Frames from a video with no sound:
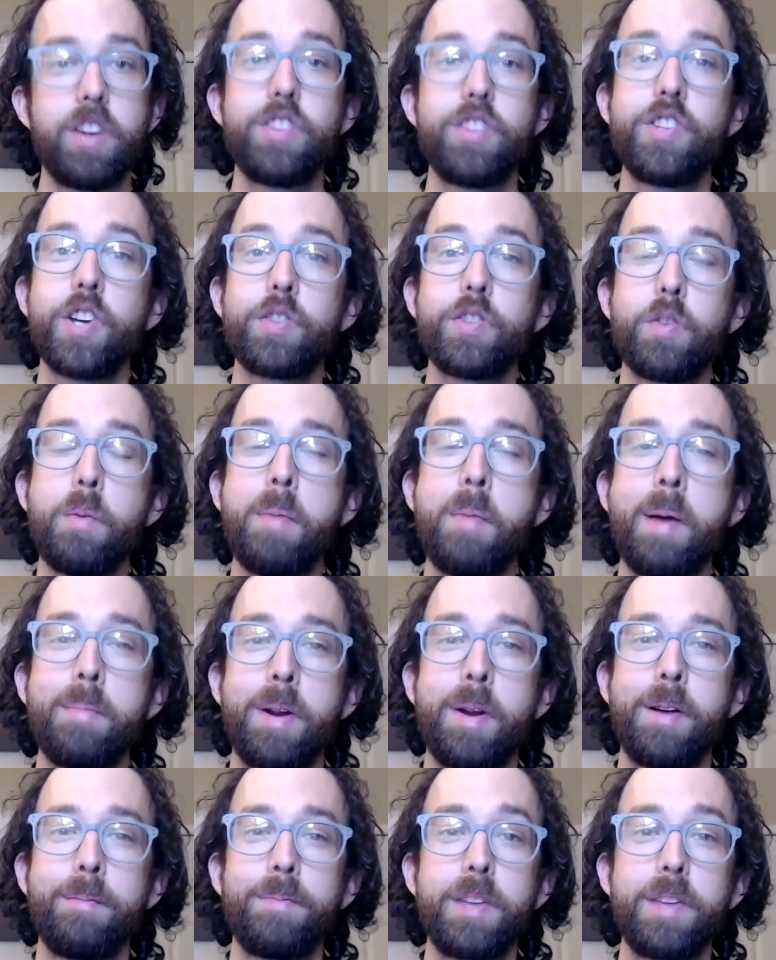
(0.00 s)
Just
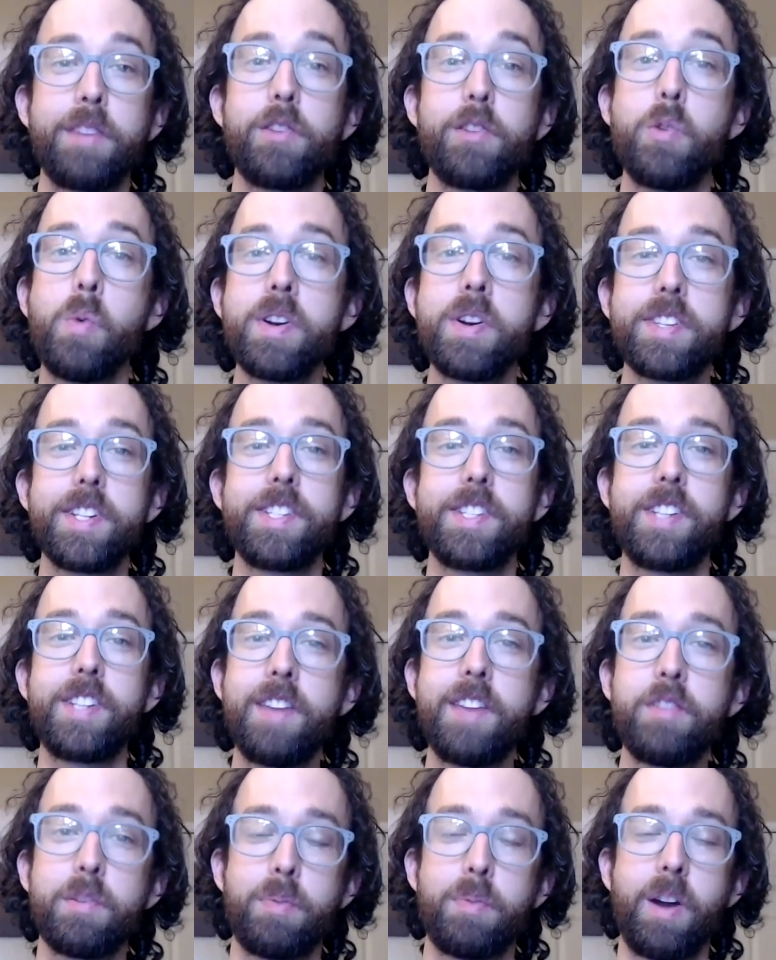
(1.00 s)
remember, if you want to
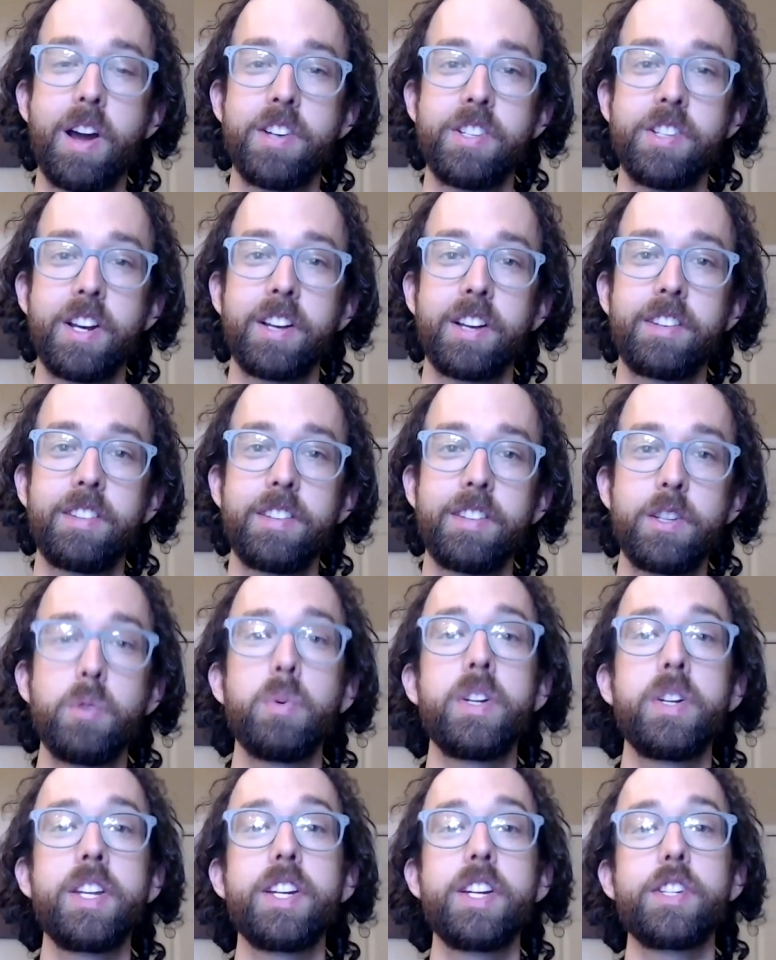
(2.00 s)
save your project, you
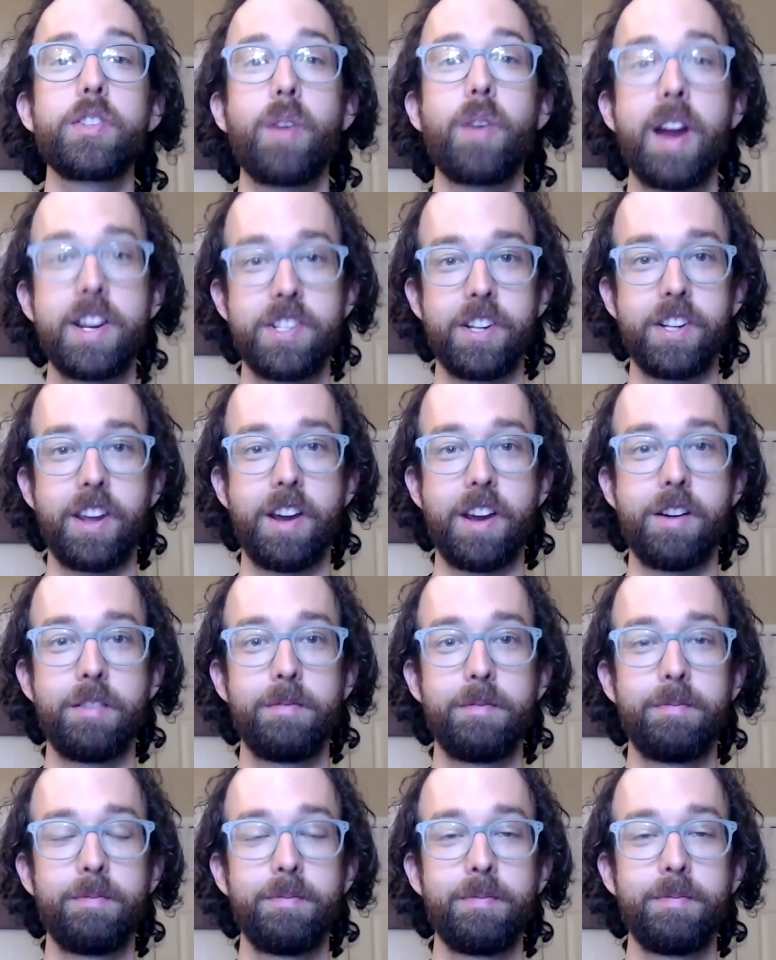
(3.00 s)
will need a Scratch account.
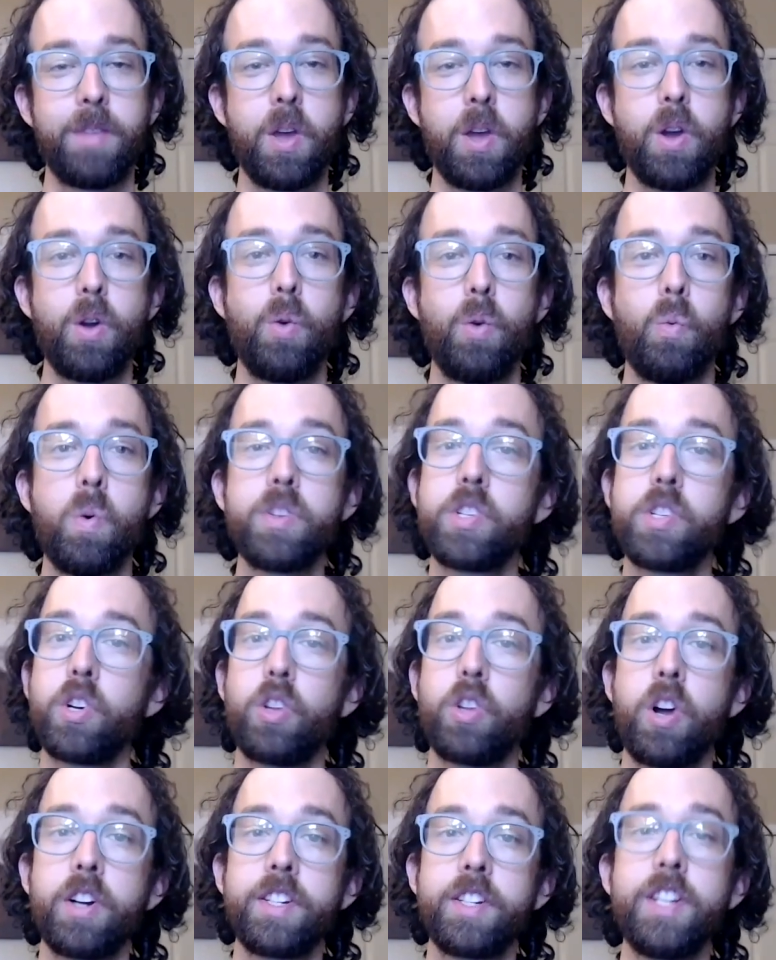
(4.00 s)
Once
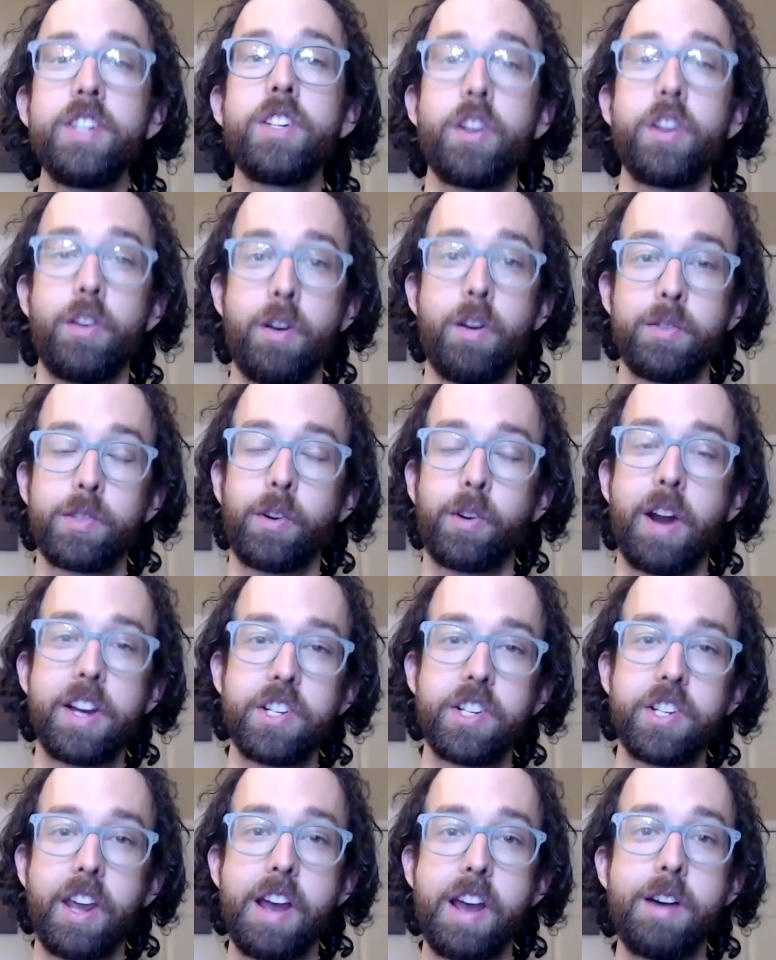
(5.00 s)
you're logged into your own
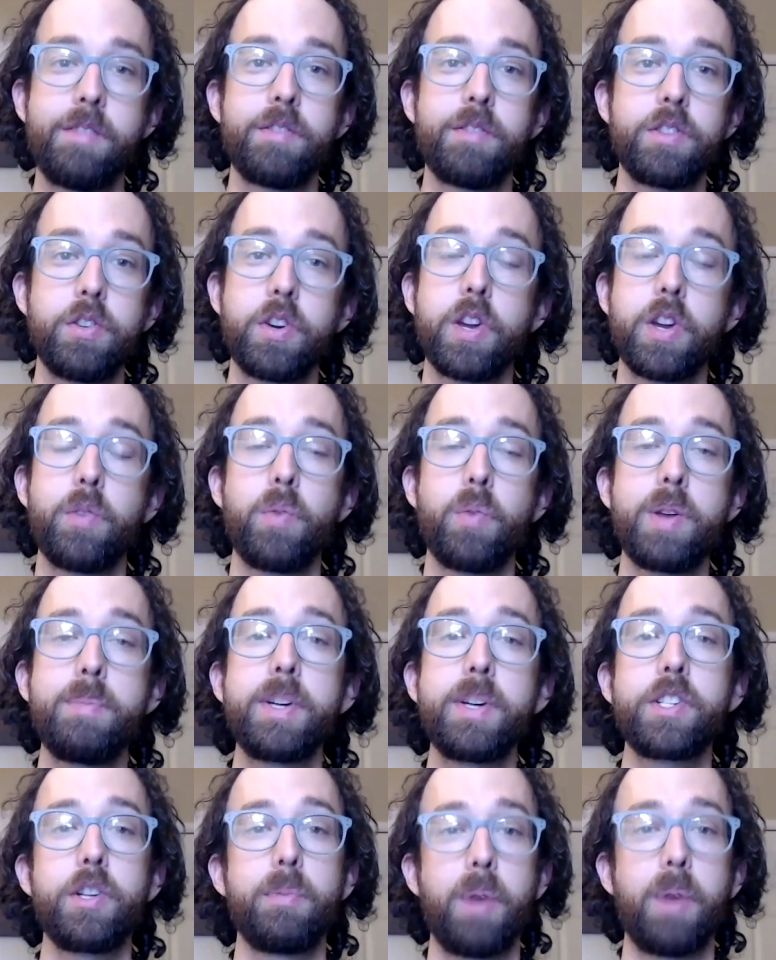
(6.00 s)
Scratch account, you can
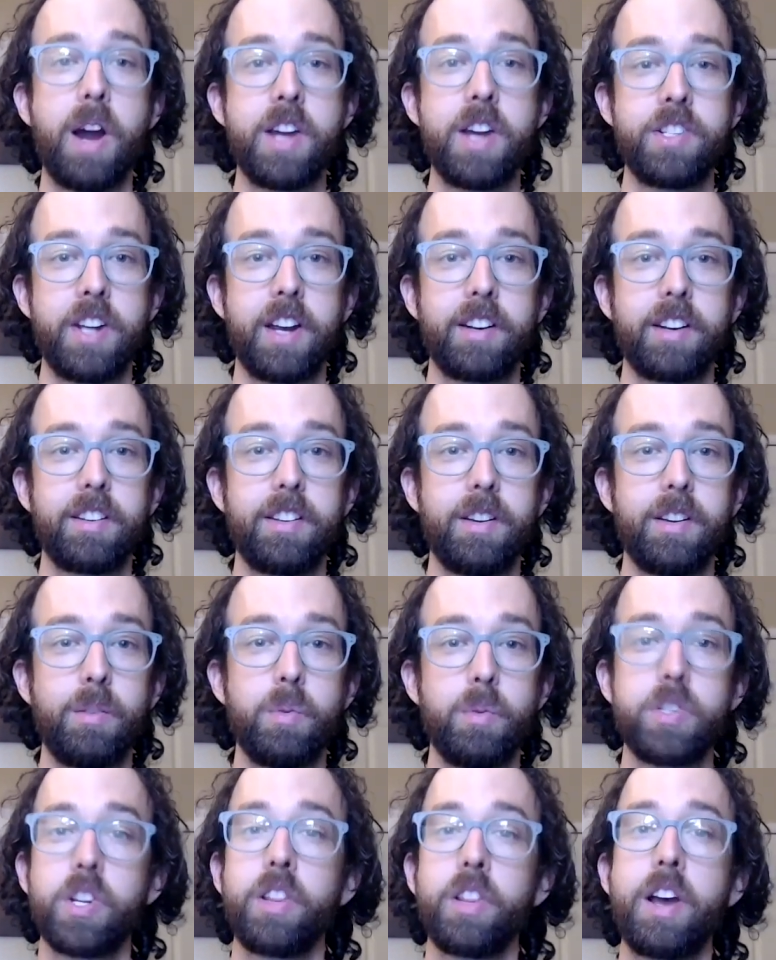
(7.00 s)
remix your project,
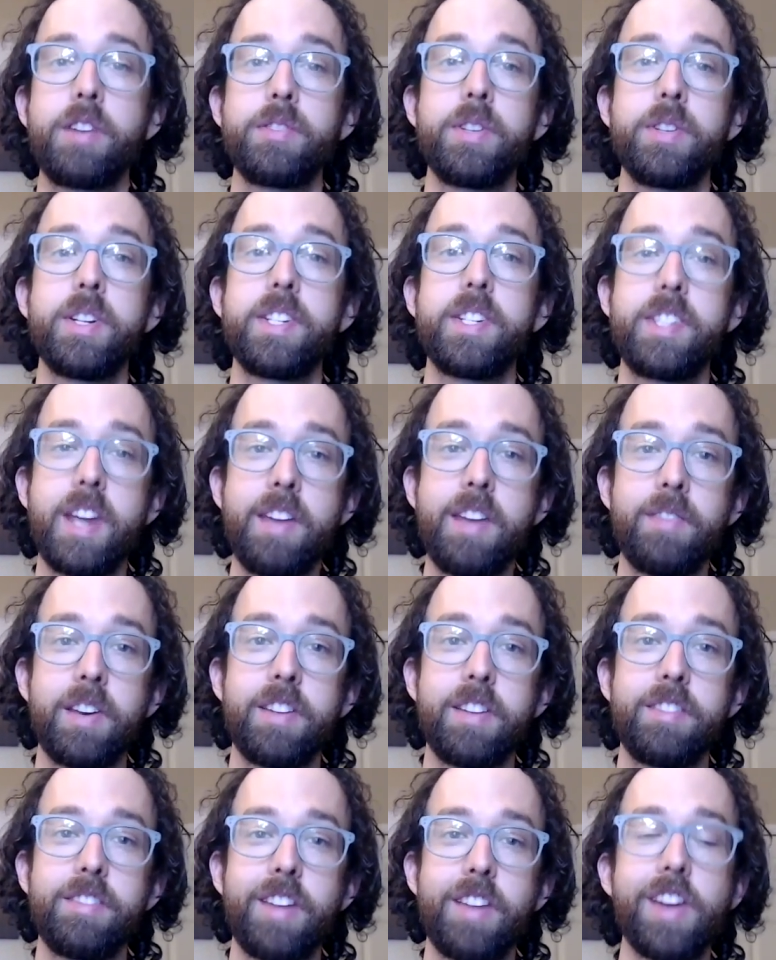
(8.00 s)
which allows you to save
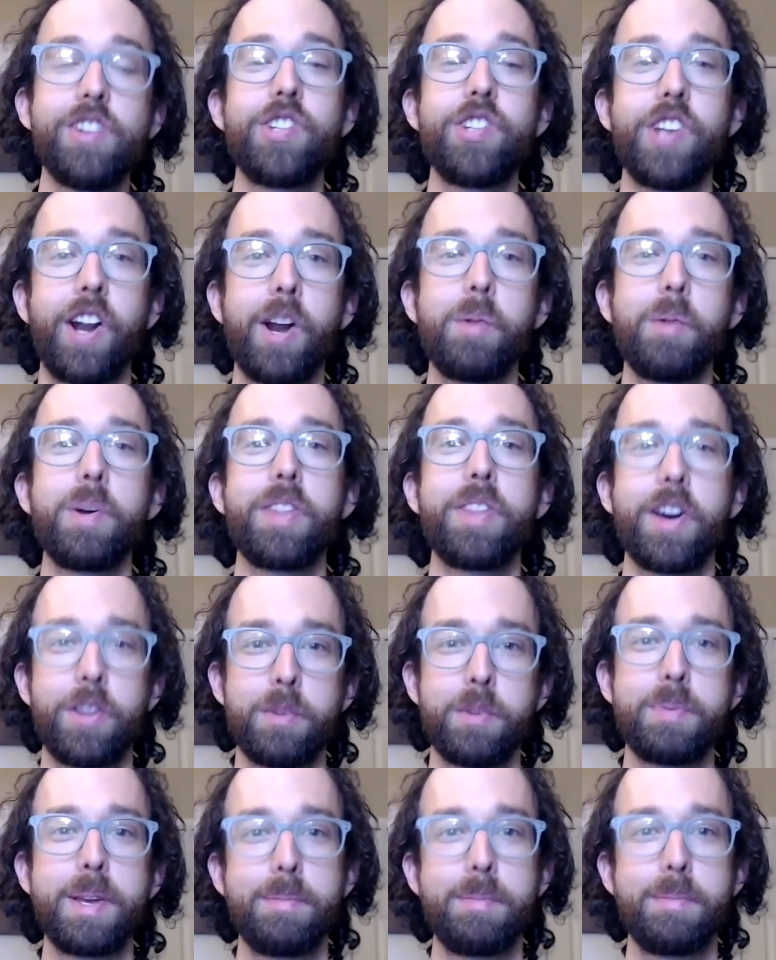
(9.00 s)
it and share it with
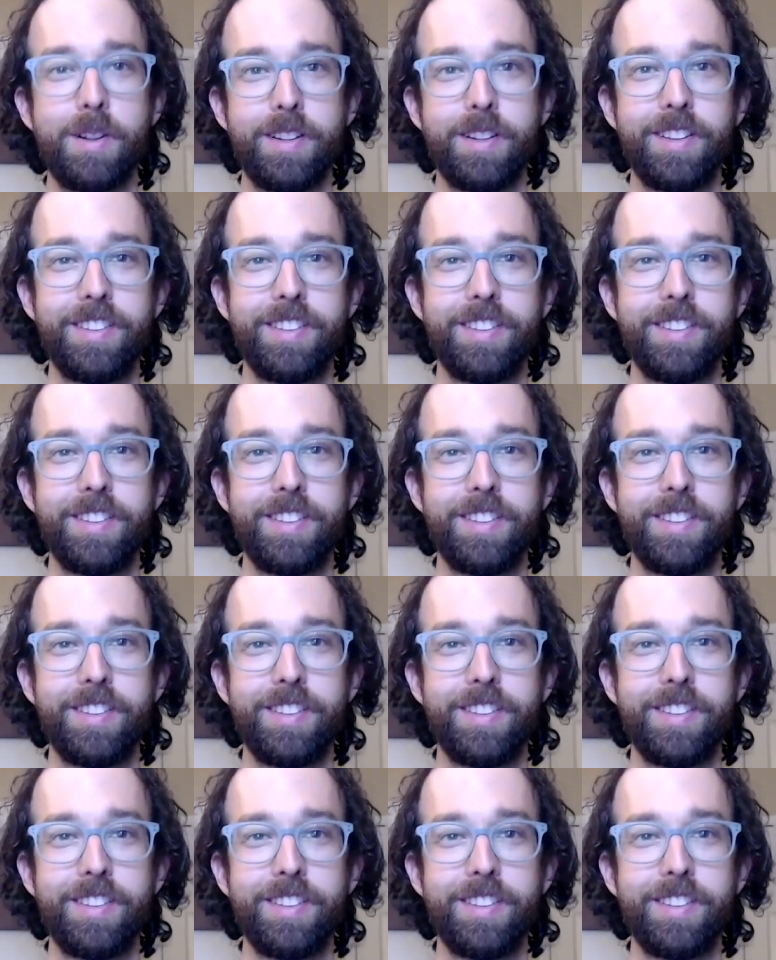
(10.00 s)
other people.